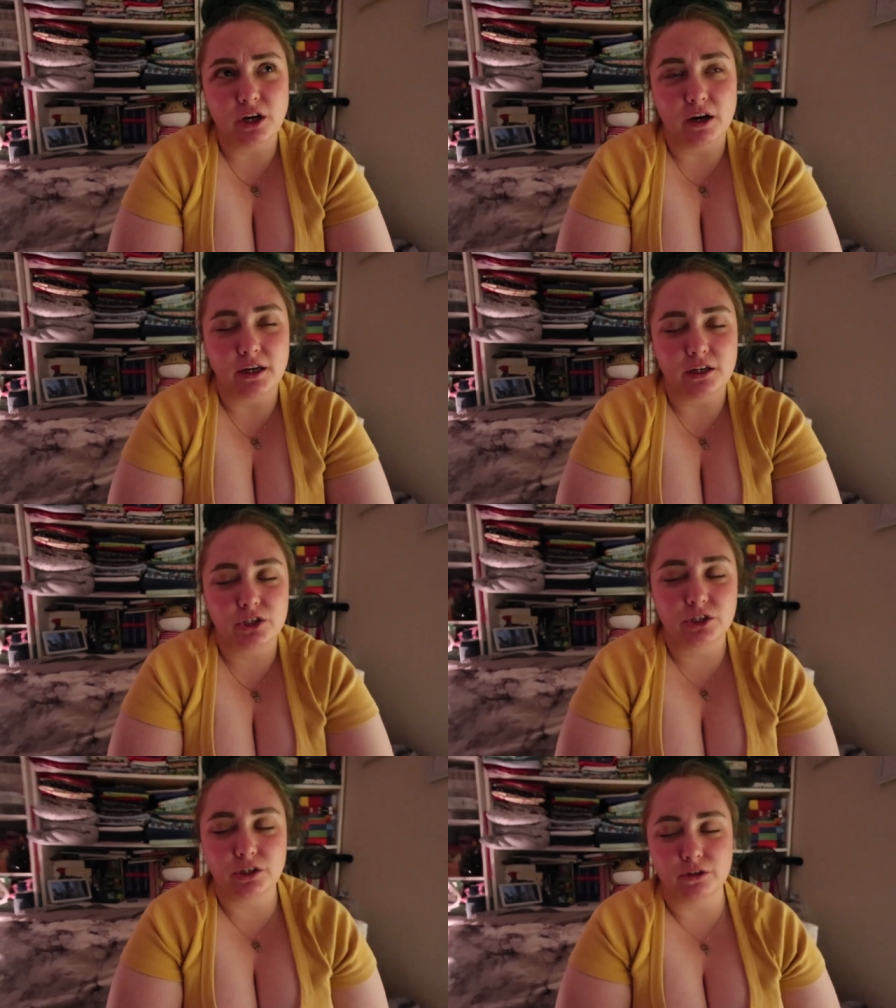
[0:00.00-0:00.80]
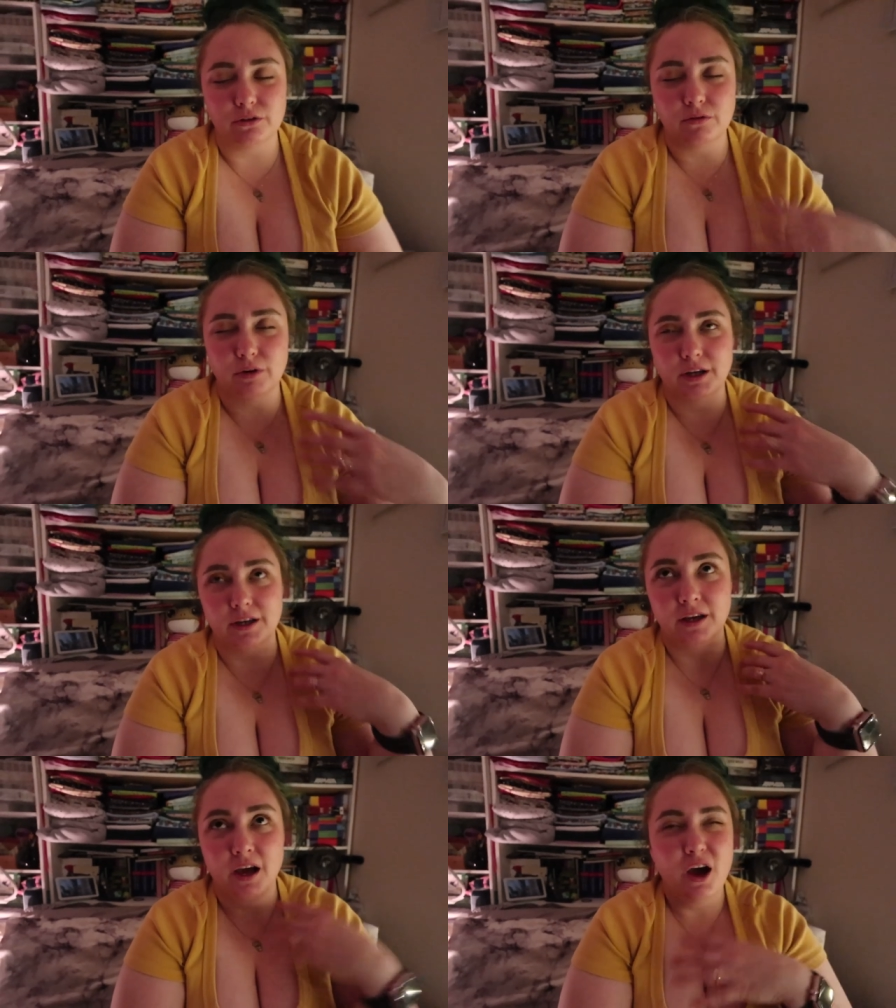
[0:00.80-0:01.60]
talking to,
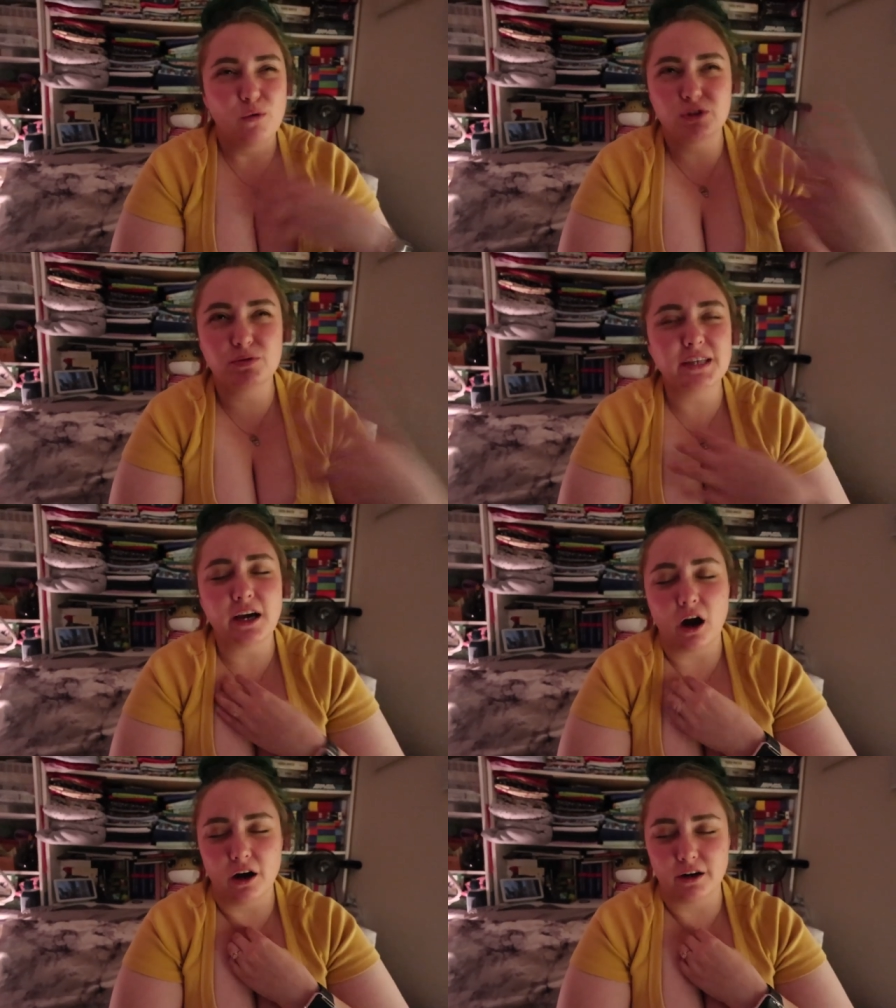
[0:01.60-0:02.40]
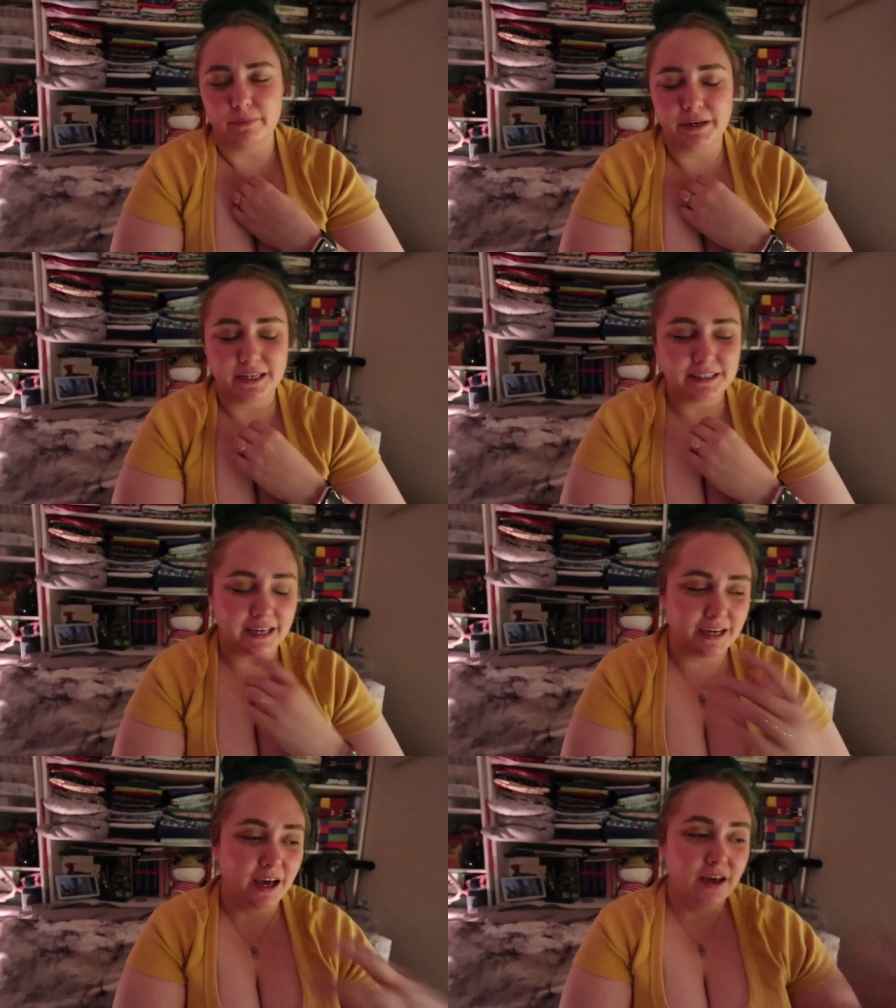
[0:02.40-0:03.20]
which was like hard because
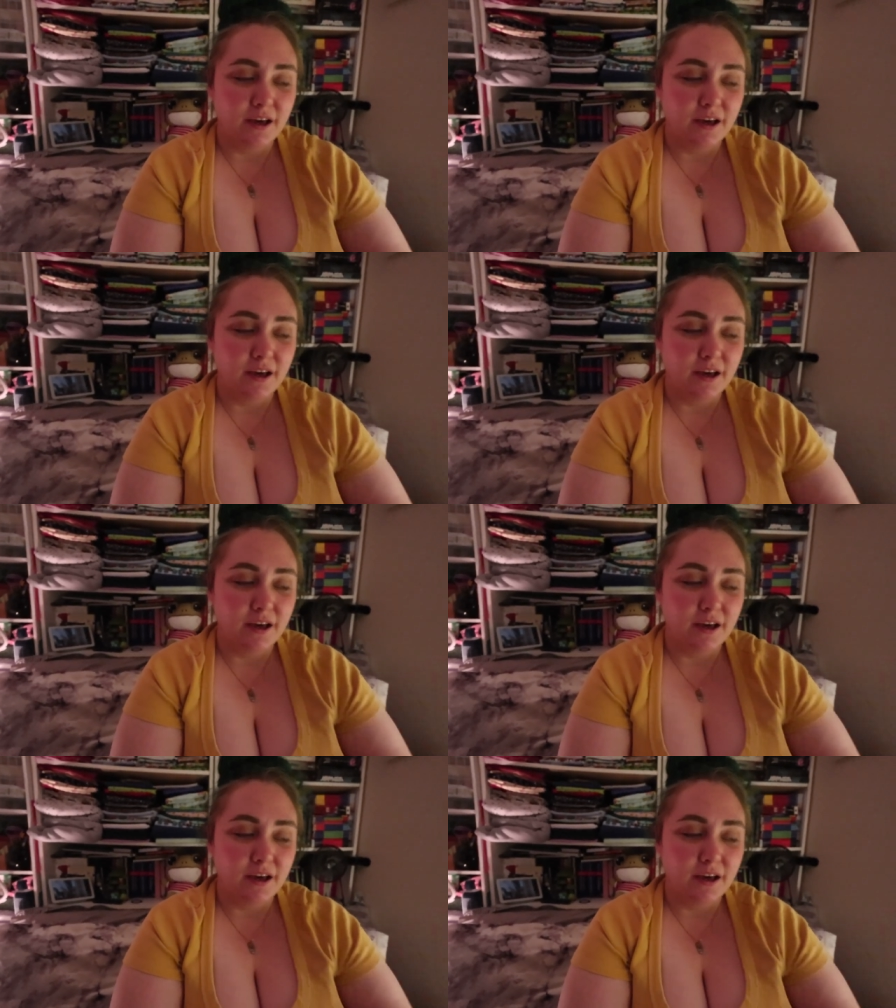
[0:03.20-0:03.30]
like